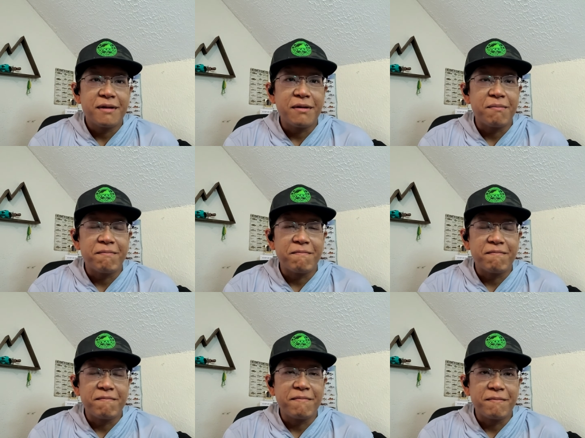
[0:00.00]
you
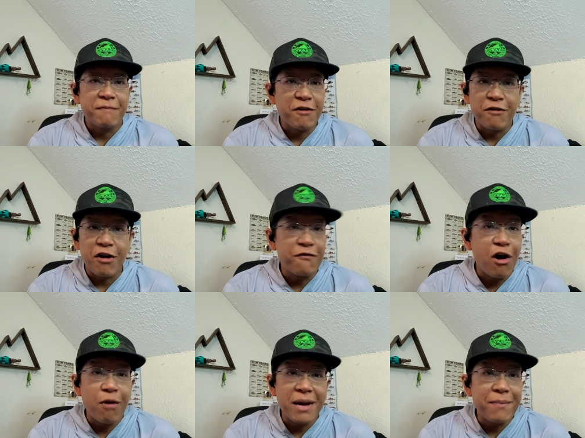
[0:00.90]
know, of, of
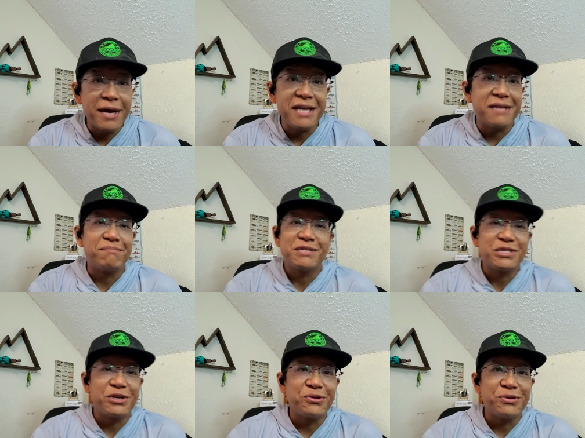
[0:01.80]
all my bait.
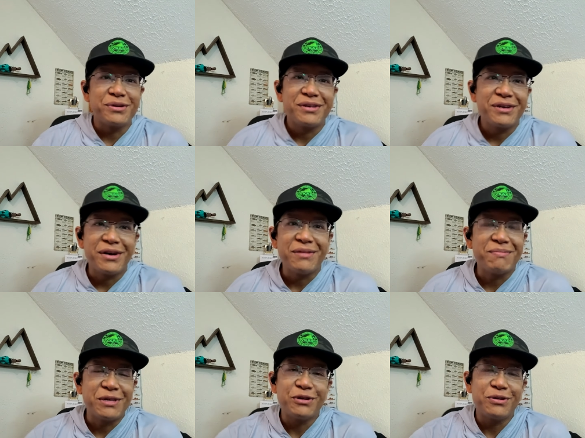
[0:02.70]
So uh,
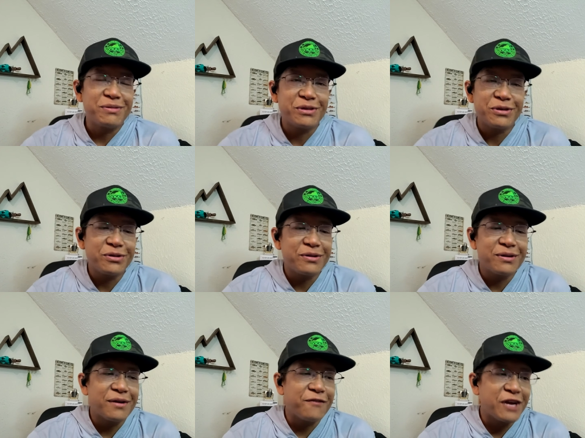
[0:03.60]
they're they're
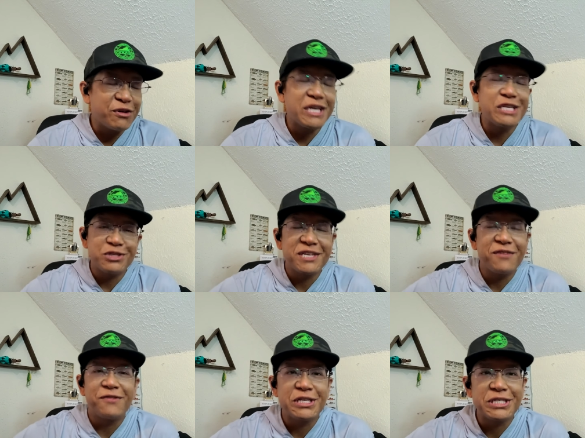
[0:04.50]
a very
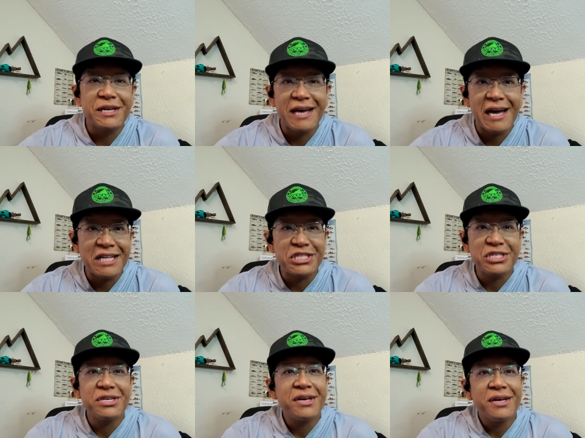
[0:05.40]
interesting fish to catch.
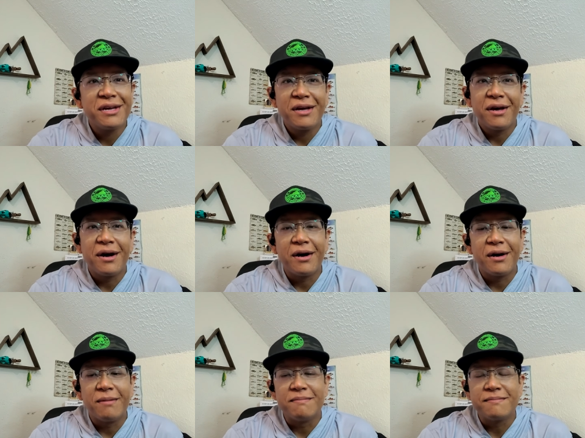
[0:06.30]

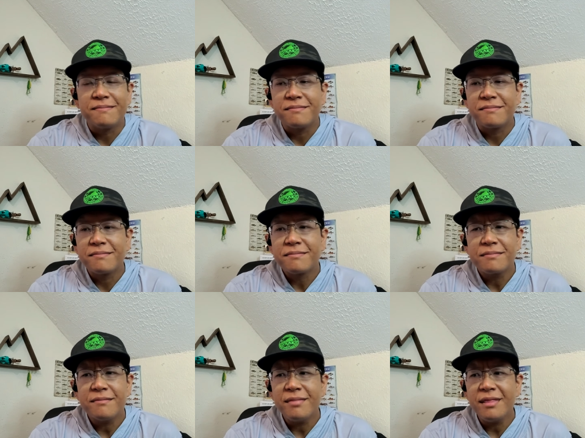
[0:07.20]
Um,
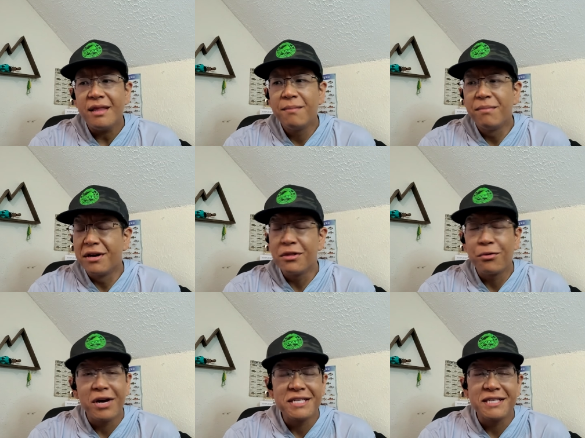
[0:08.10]
but
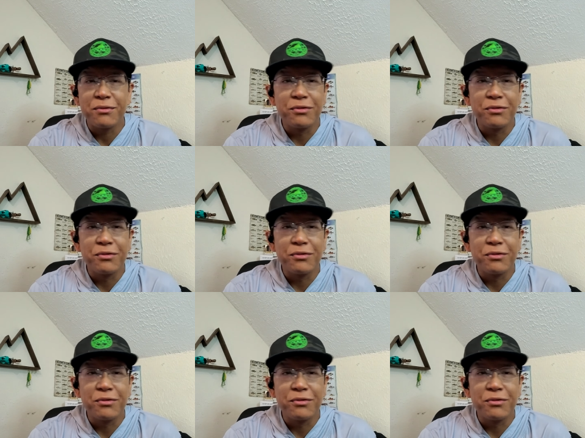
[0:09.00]
otherwise, I